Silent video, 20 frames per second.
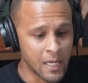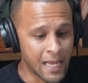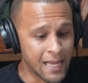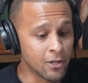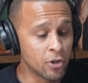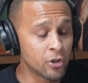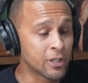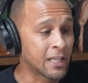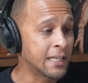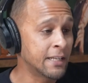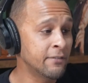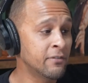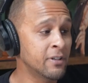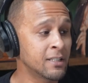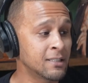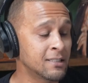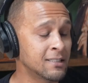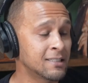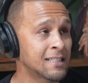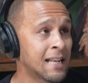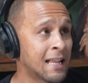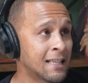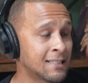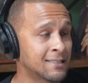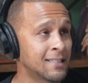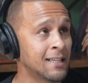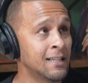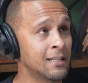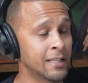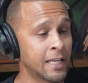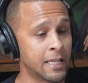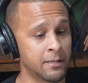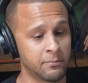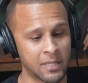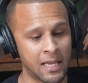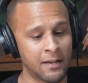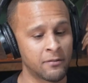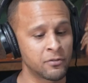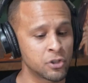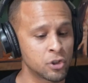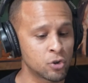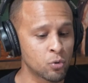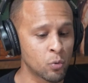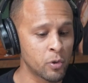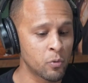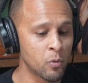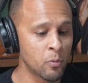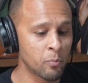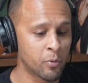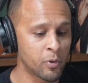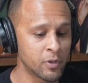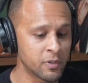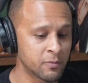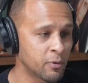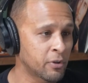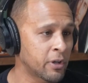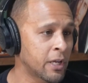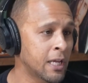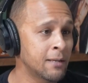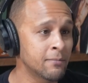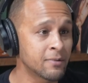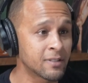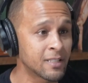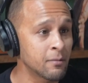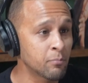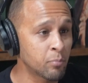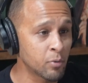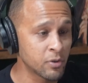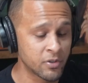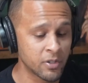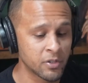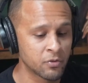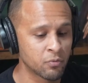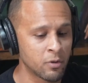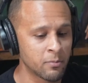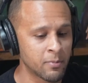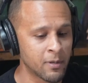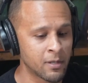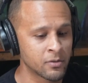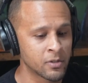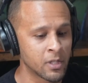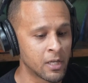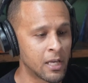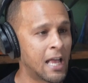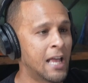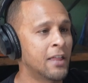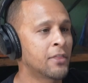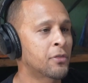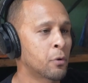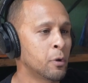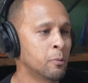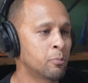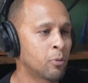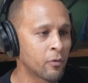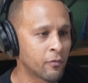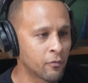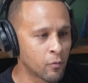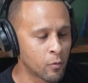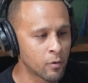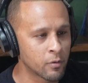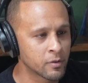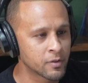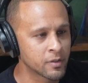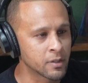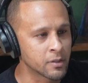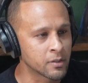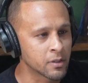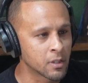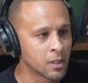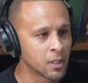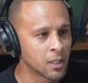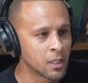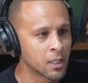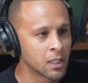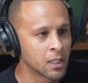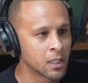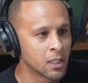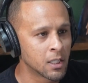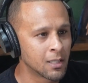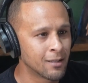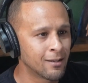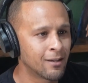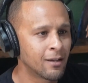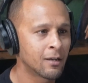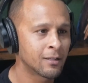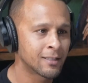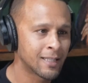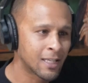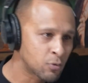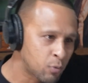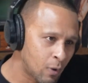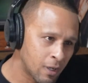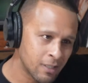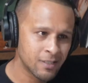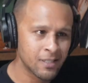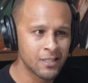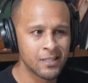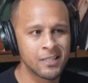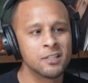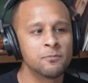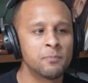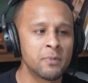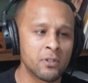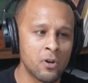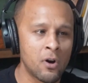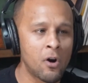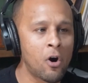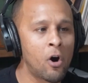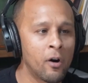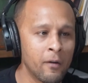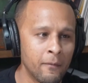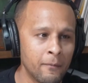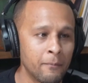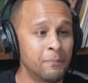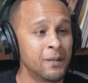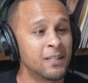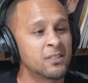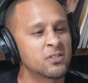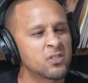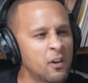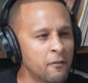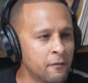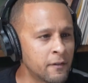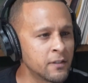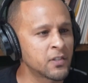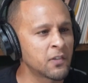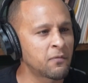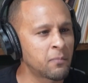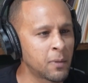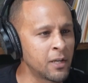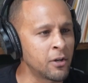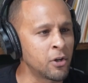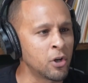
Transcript: And look, and even in his last 10 games, averaging 21 points per game, 10.6 rebounds, and 3.4 assists. That's why I said he's been our best offensive player.